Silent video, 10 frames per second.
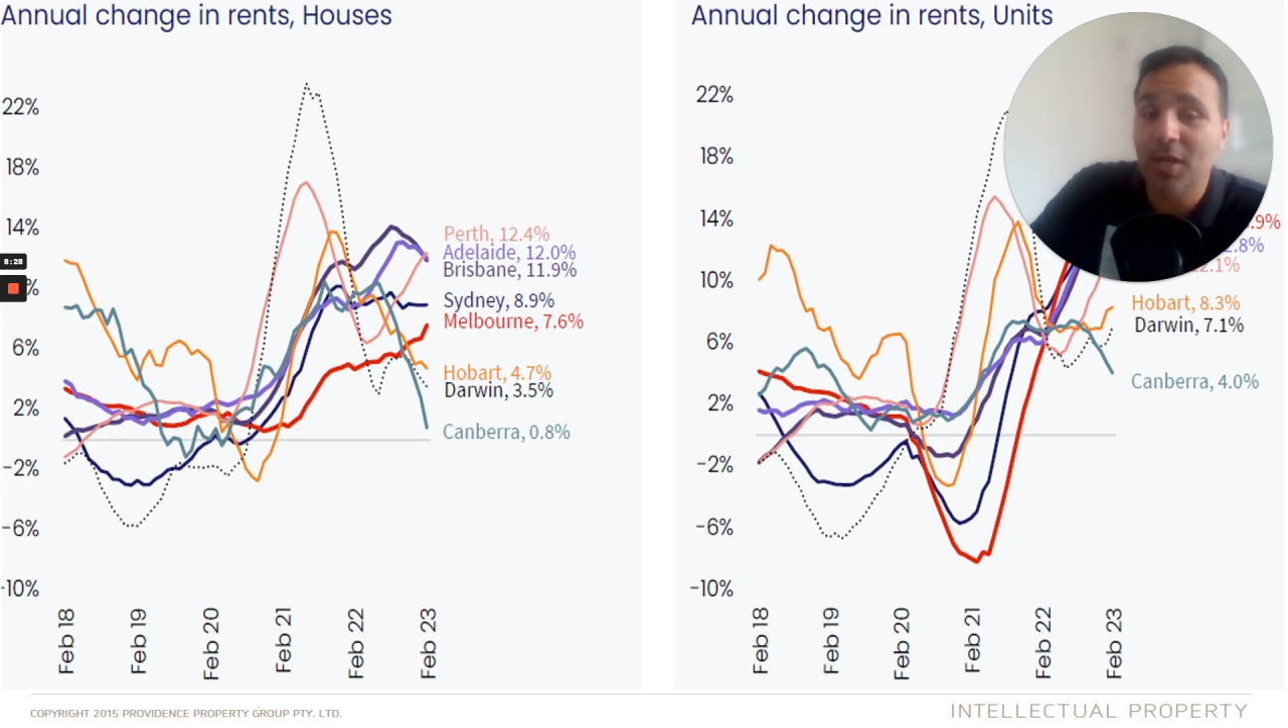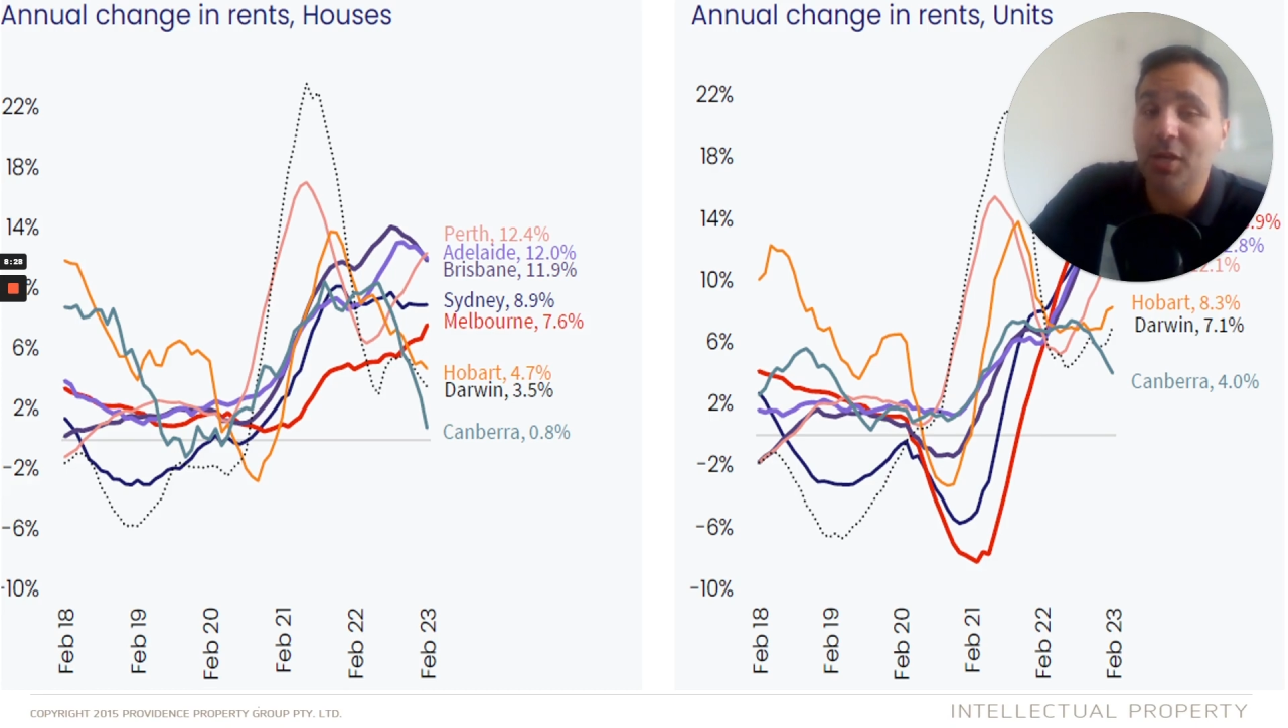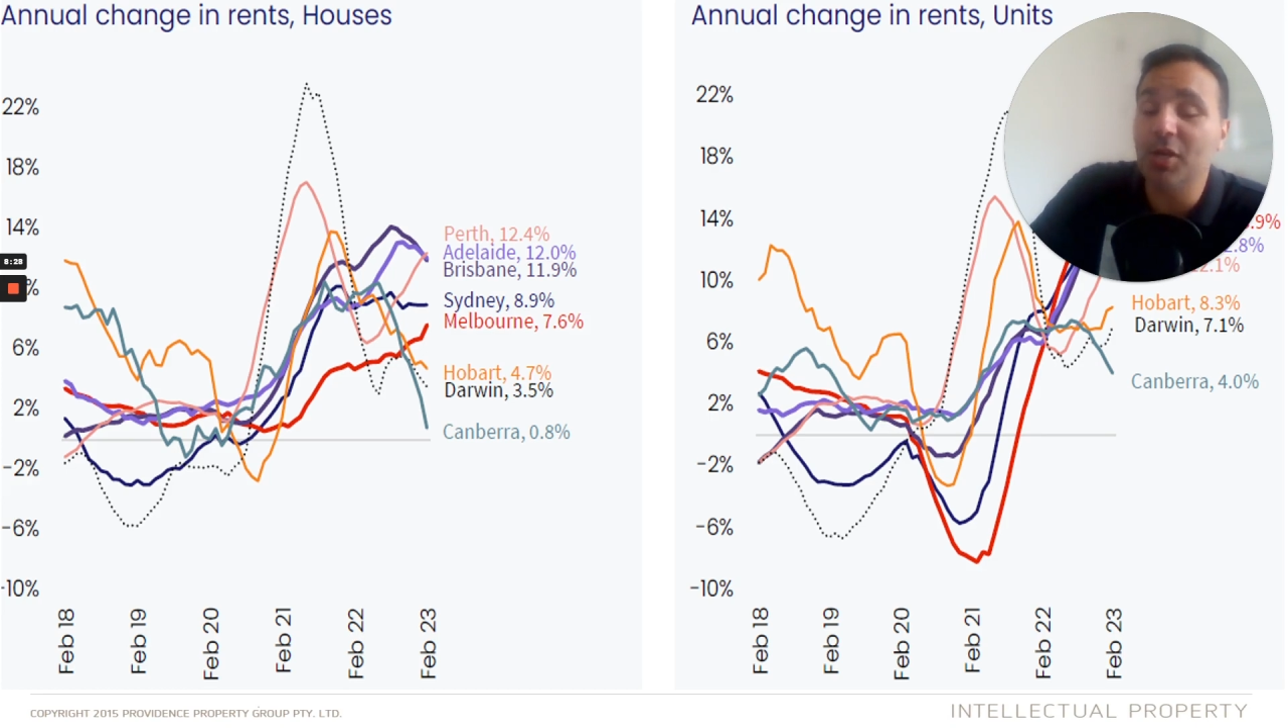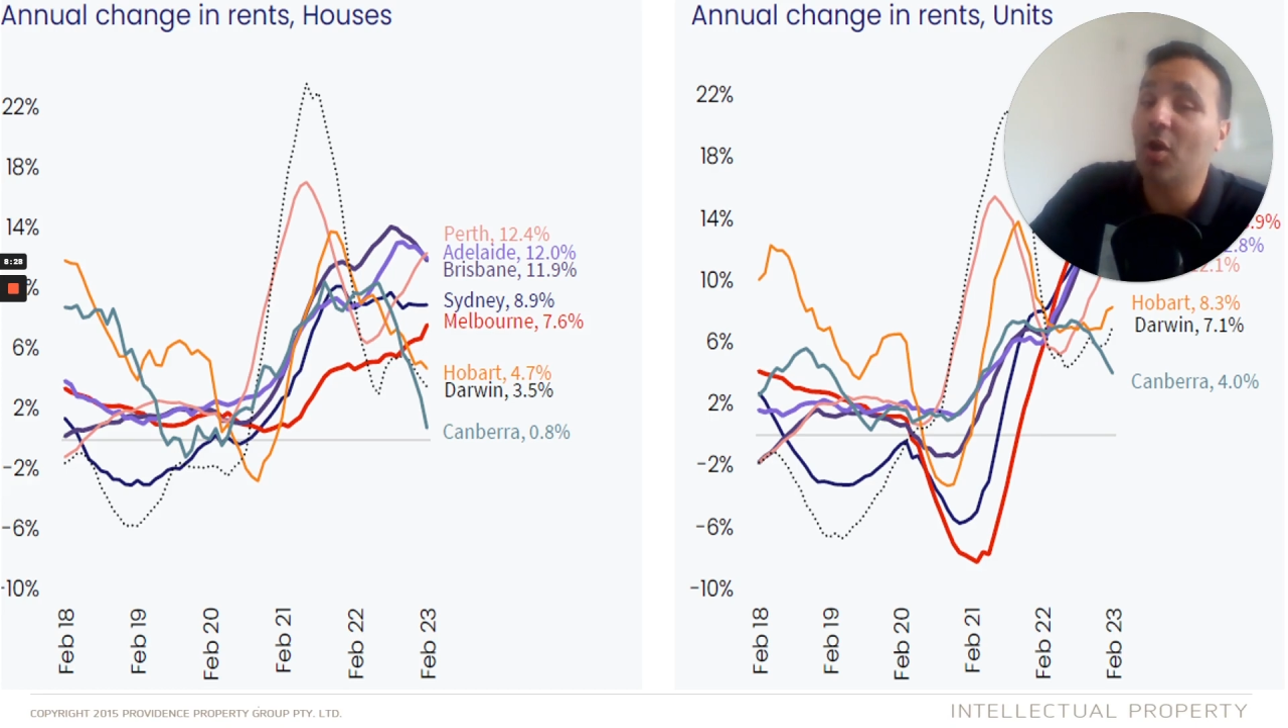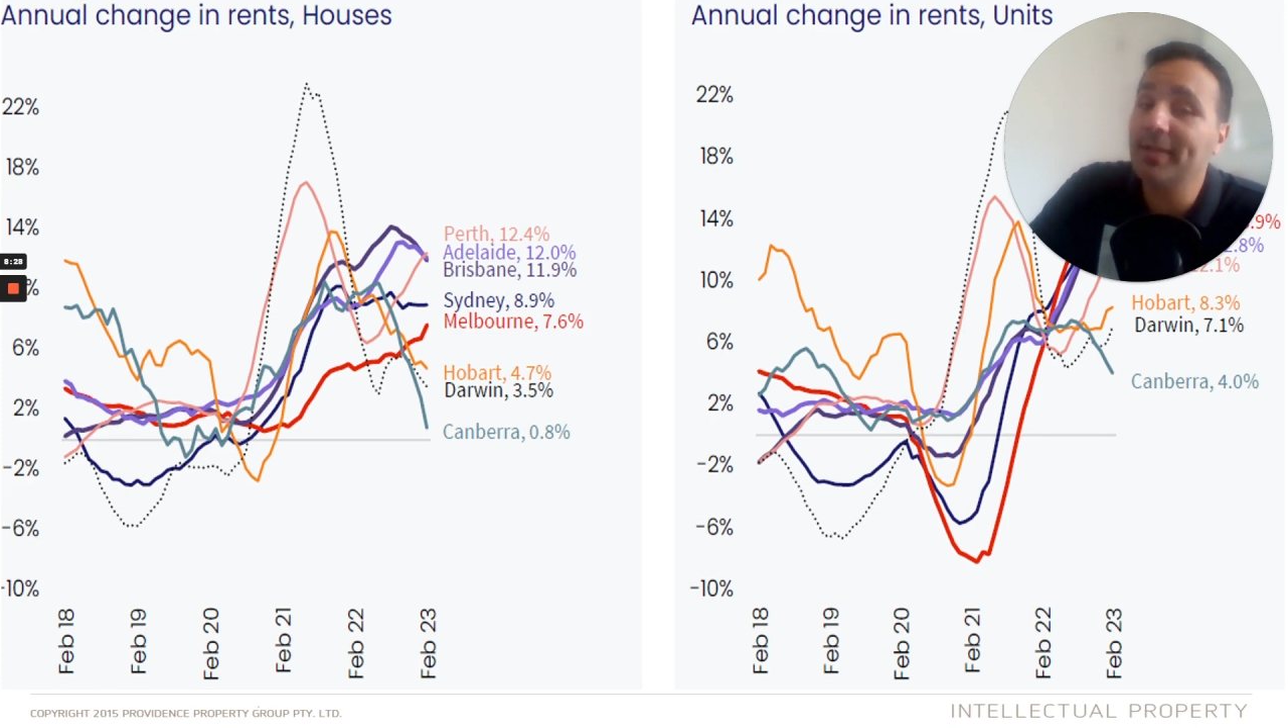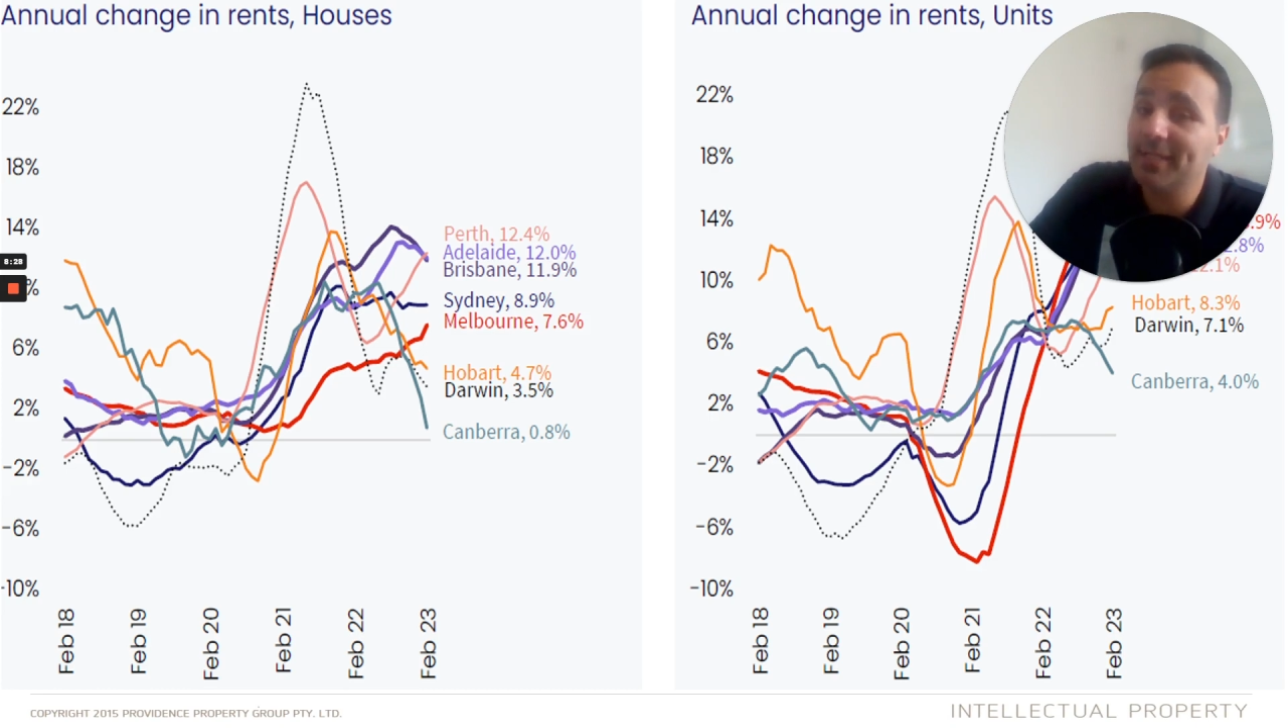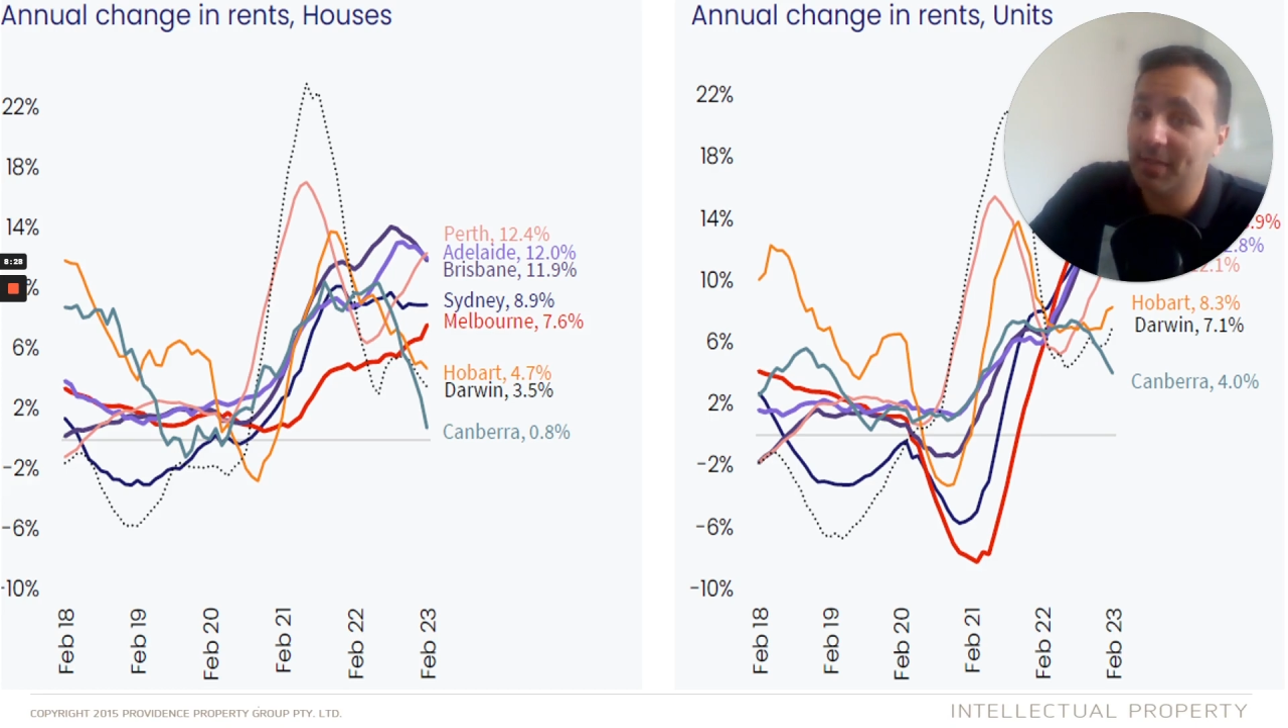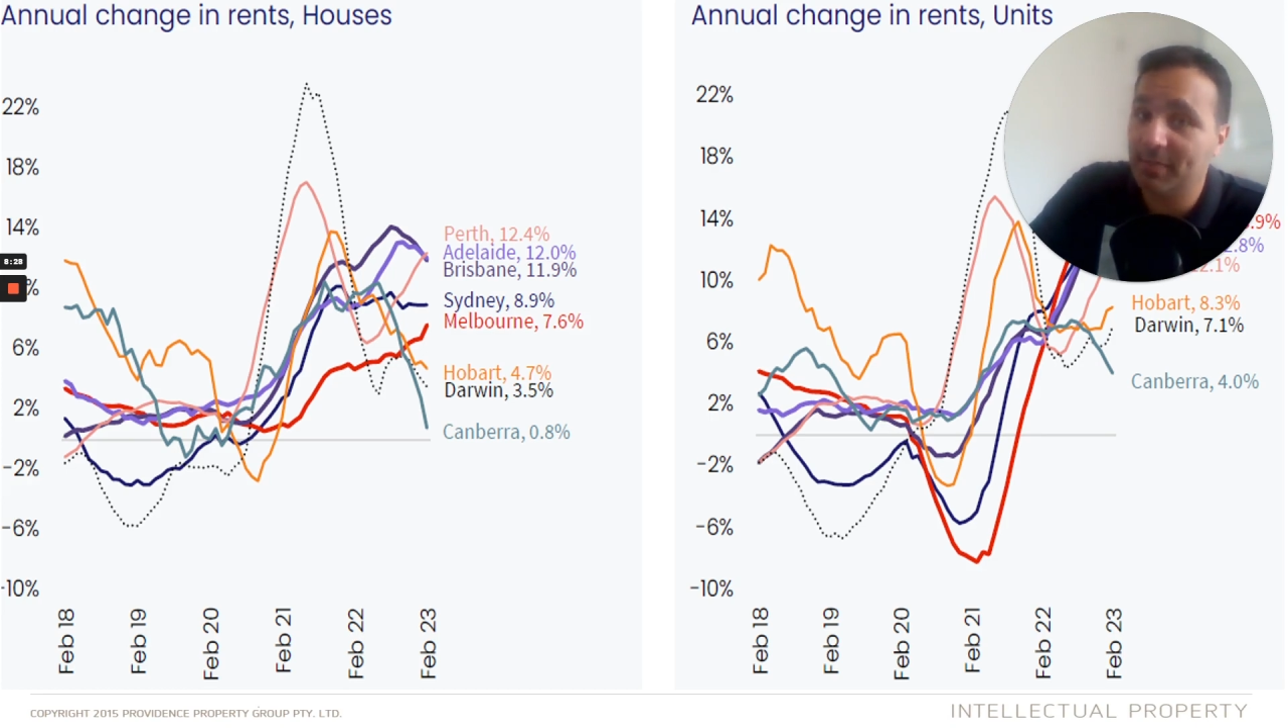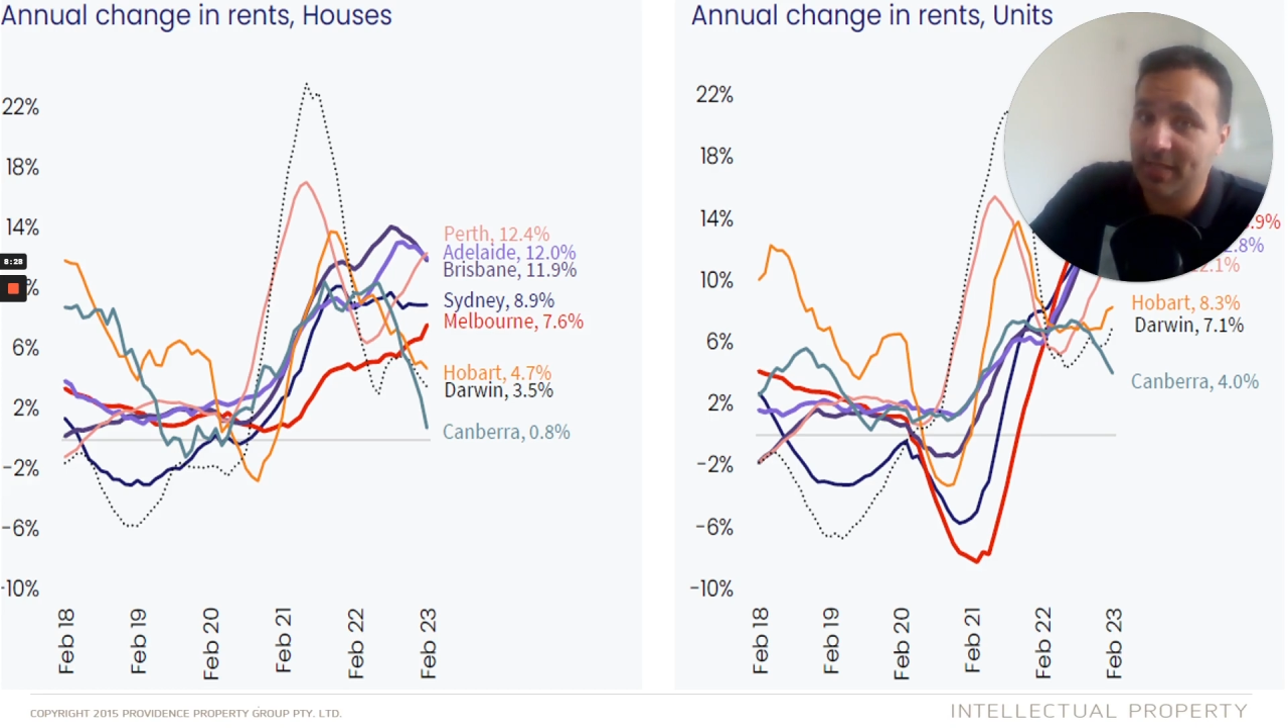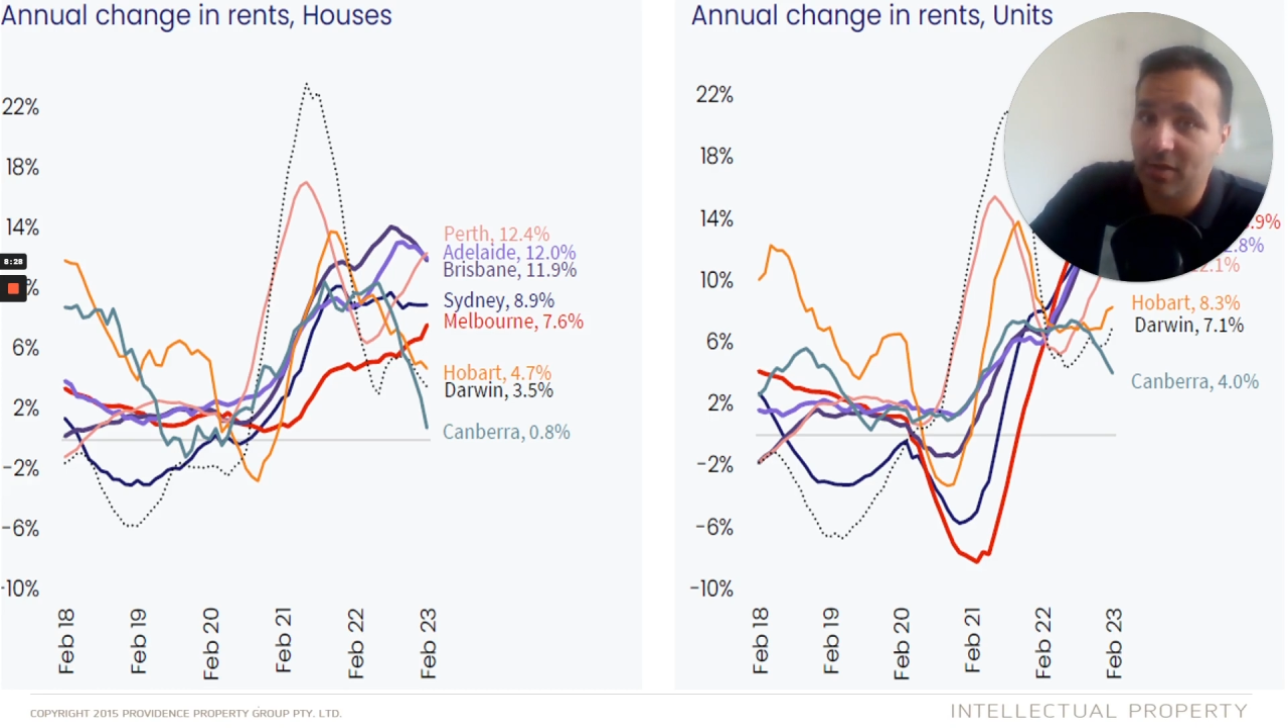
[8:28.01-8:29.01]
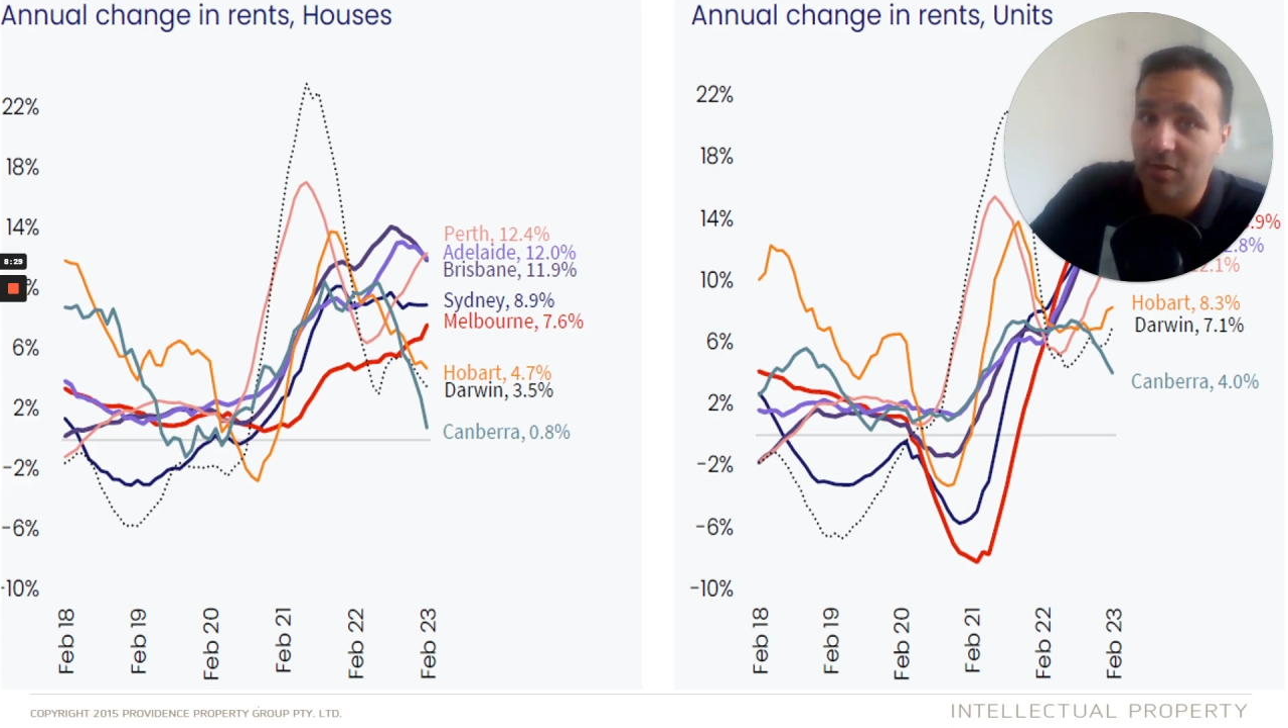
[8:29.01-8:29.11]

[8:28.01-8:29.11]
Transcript: 19%